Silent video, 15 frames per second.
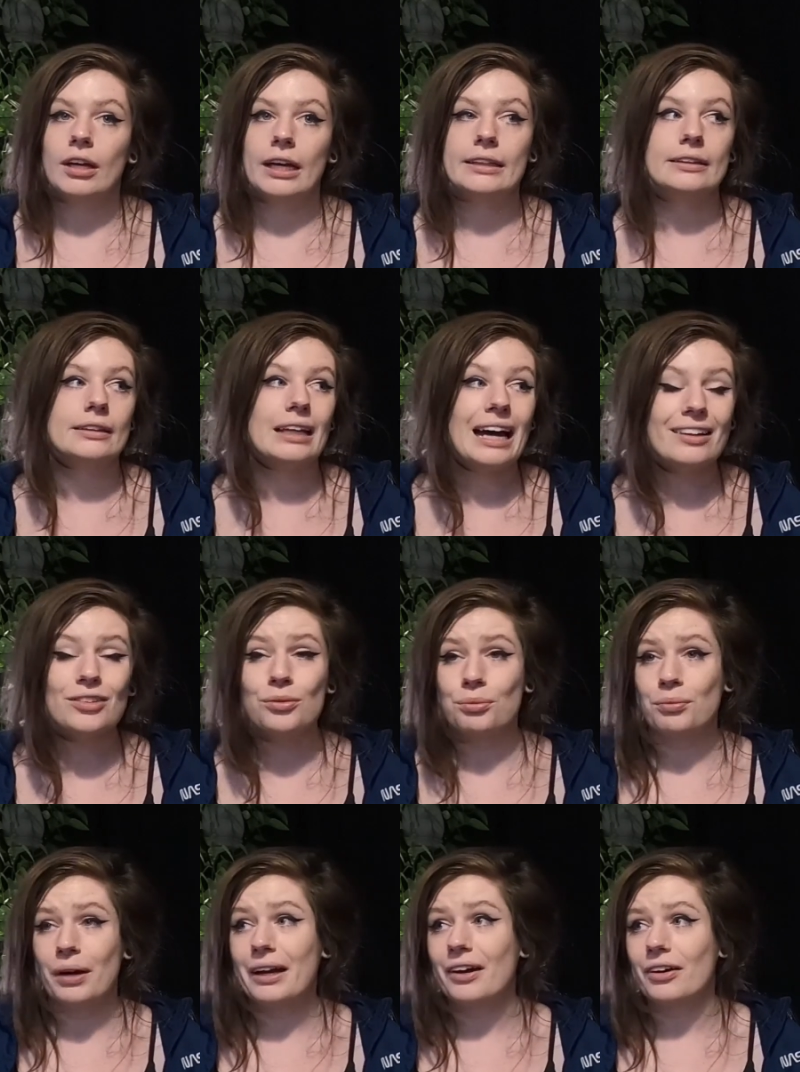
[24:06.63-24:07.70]
And that's
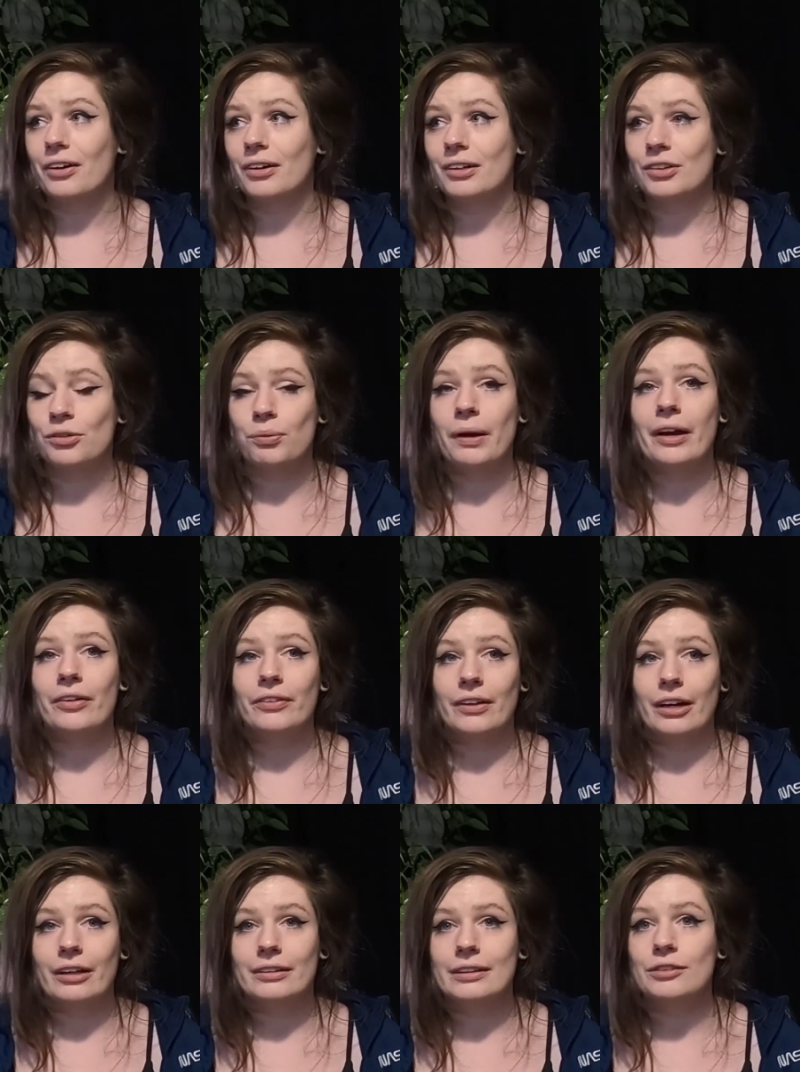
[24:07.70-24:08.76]
rare. It's rare
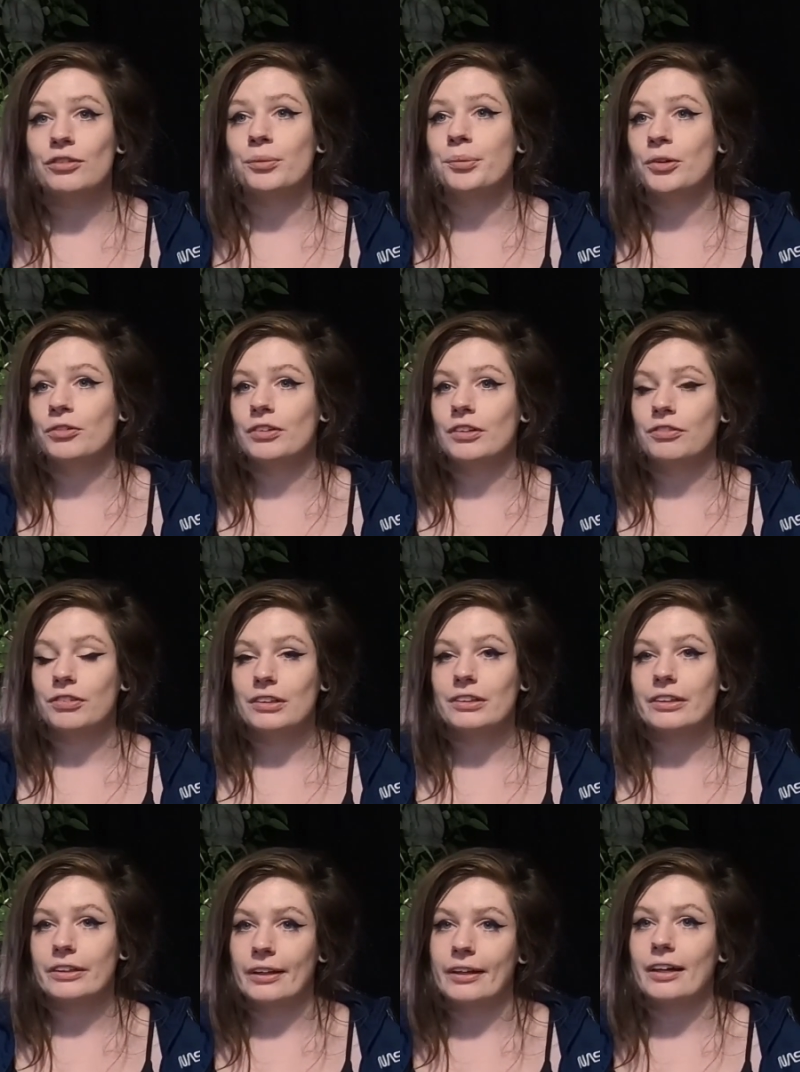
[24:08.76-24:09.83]
that I leave a movie
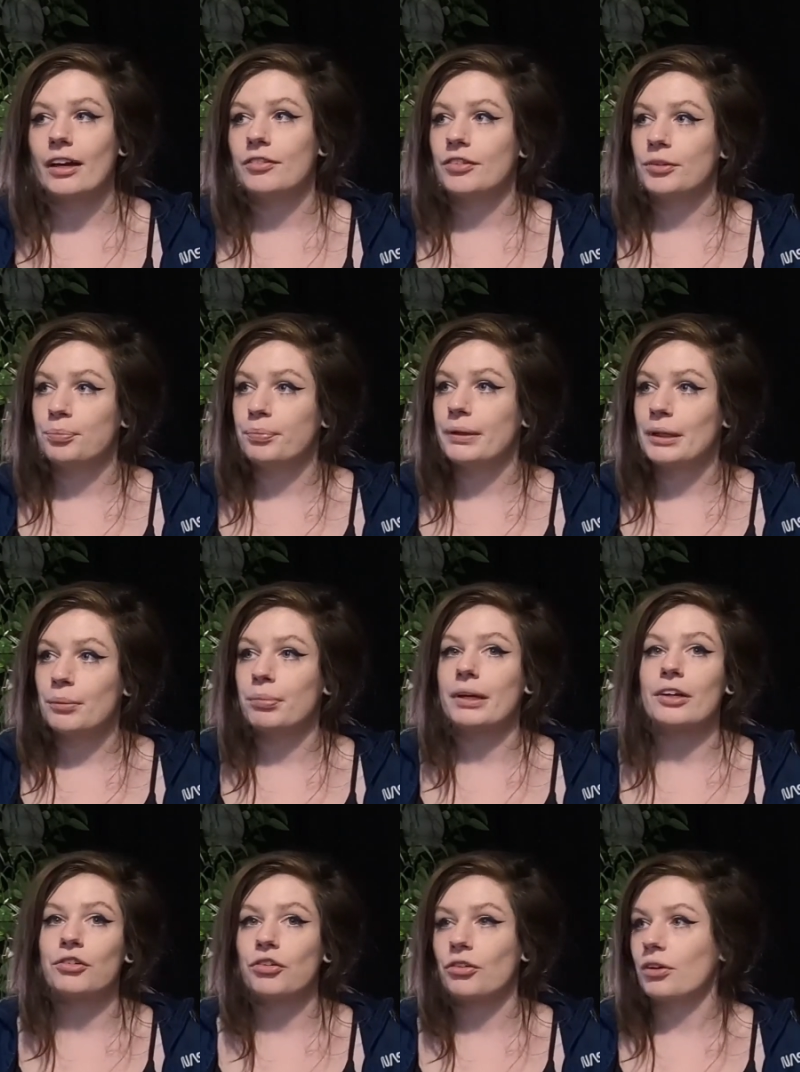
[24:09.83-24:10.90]
feeling like I have a big
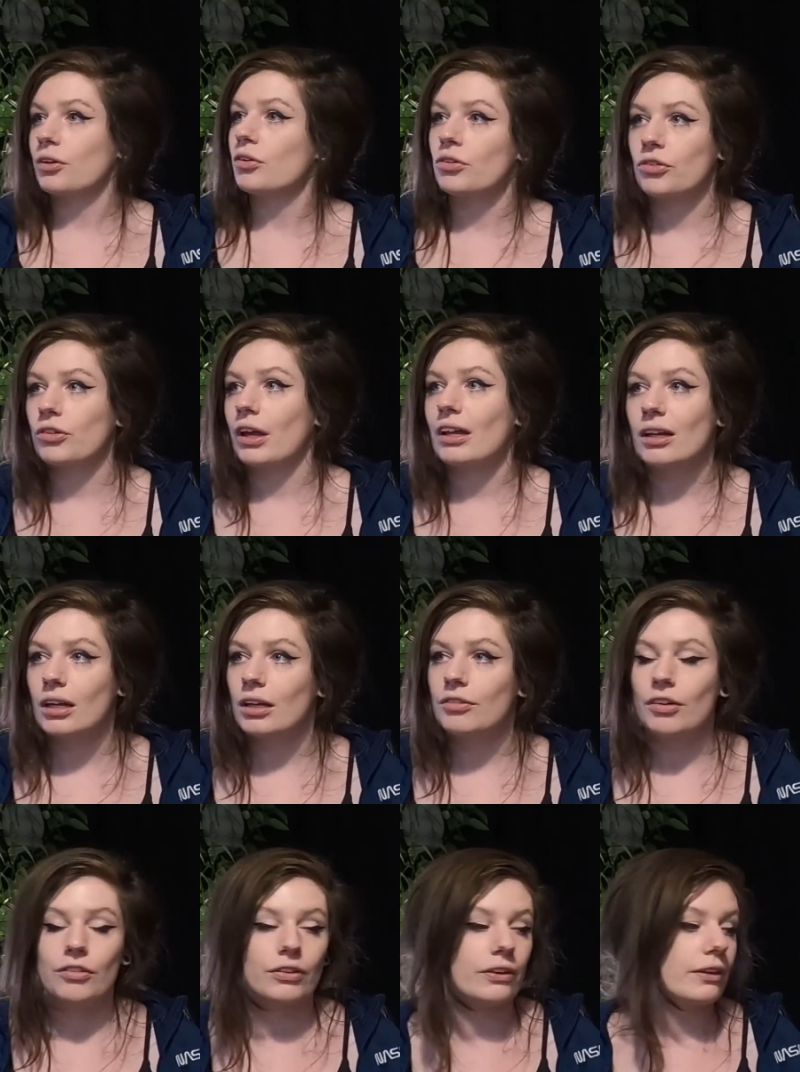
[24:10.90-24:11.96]
picture understanding
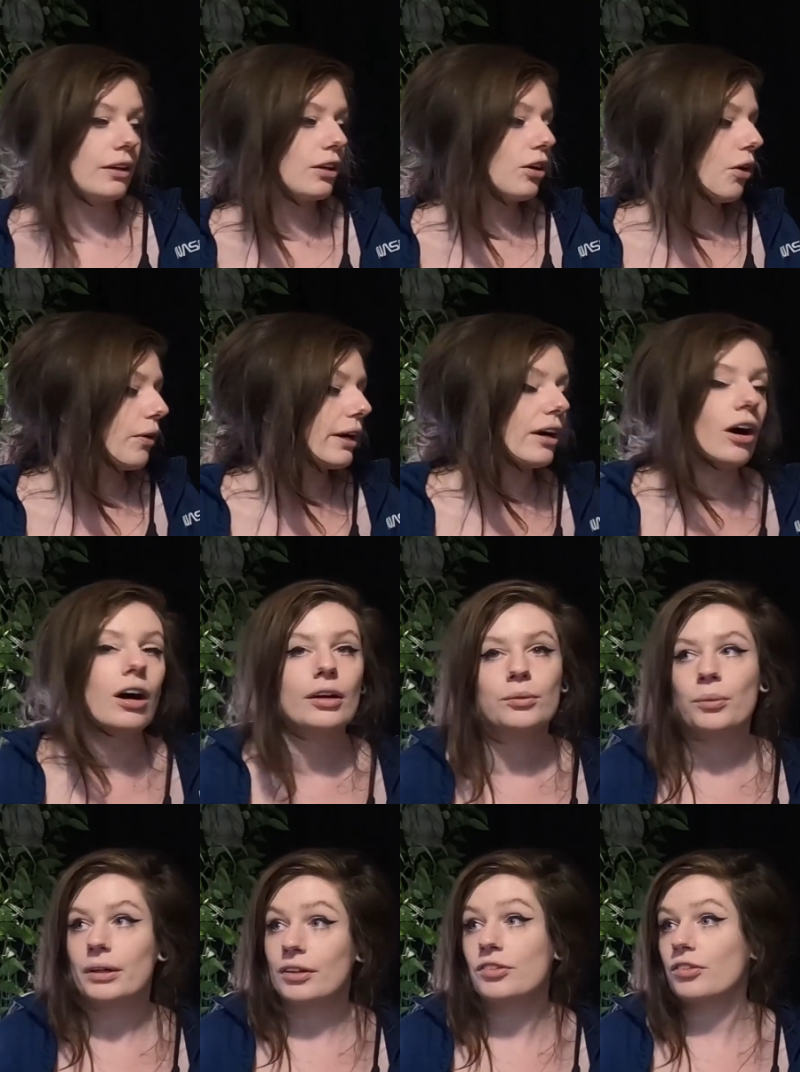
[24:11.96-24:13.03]
of everything going
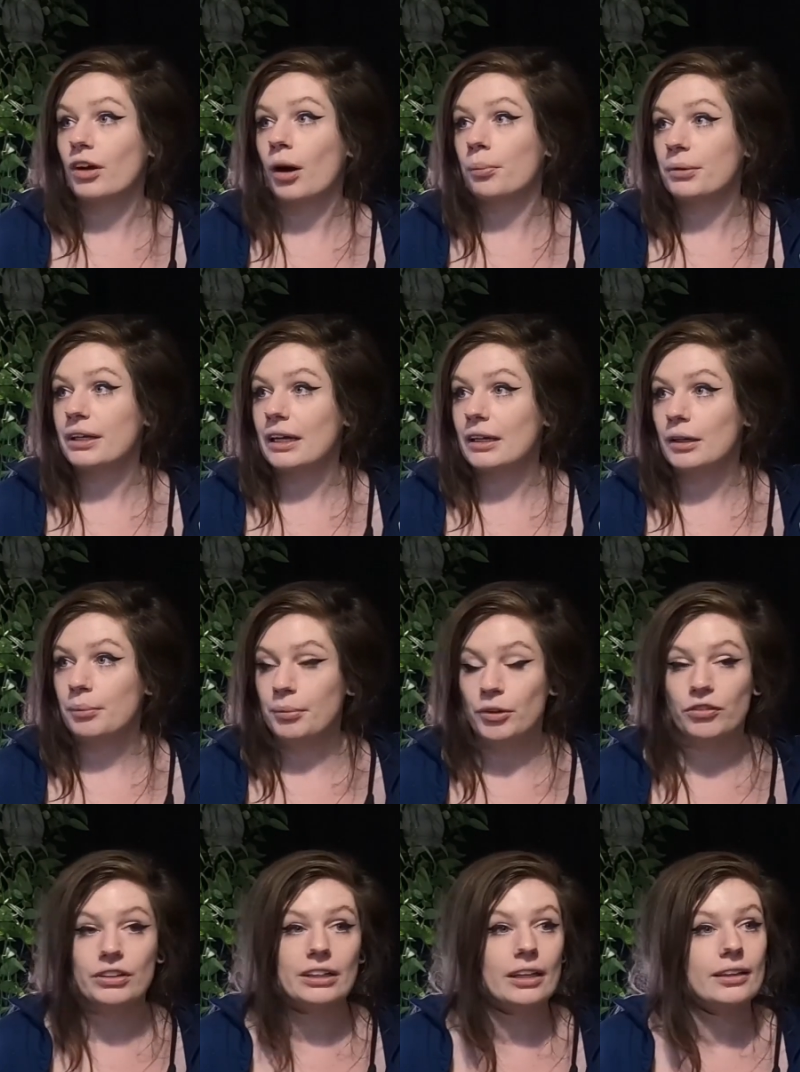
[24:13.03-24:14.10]
on when it's a complicated
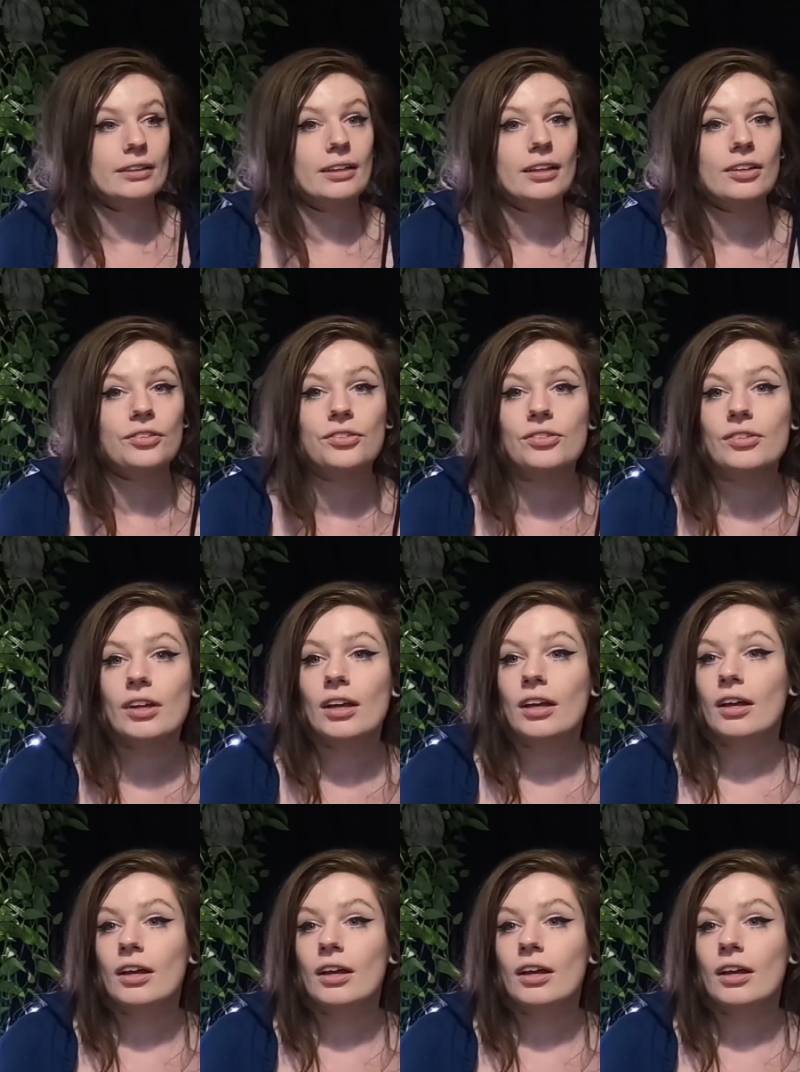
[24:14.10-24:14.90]
movie like this,